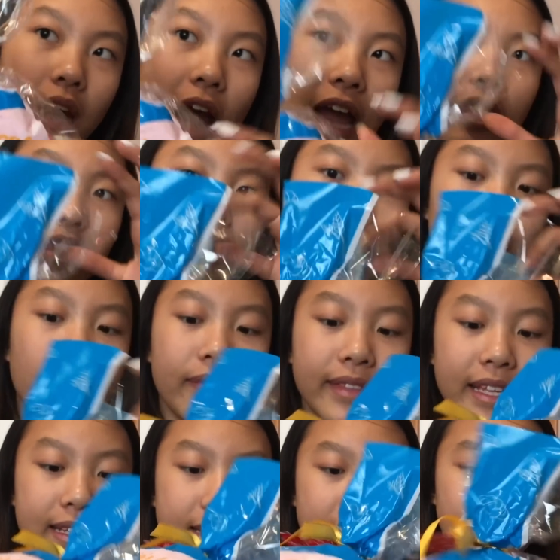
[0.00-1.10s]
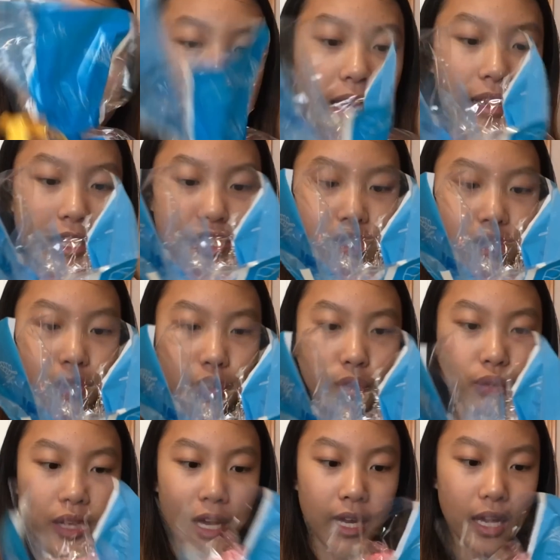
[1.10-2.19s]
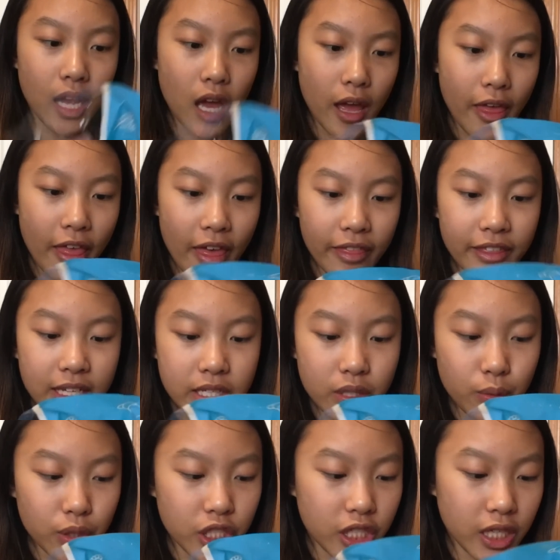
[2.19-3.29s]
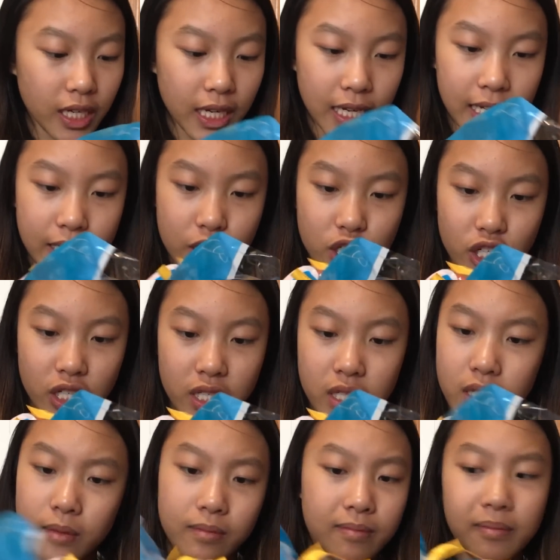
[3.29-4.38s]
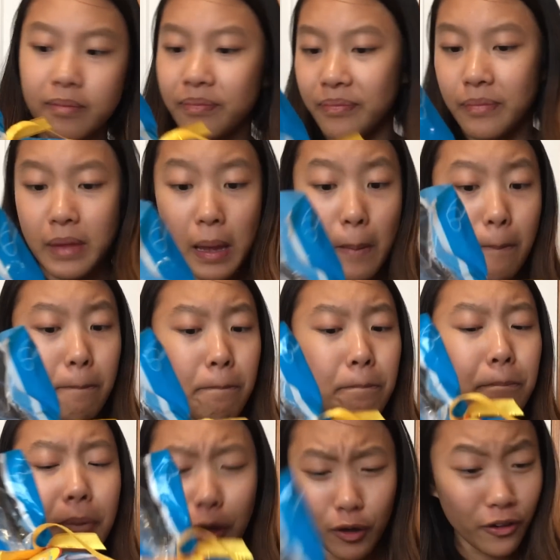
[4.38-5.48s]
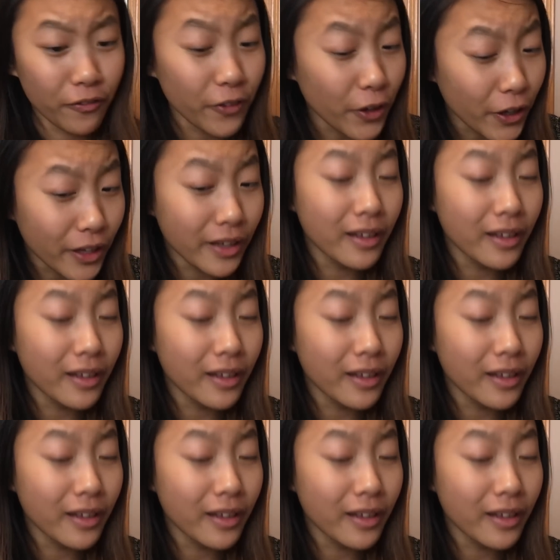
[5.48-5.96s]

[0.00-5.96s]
I love the detailing too. Like this squishy is just beautiful.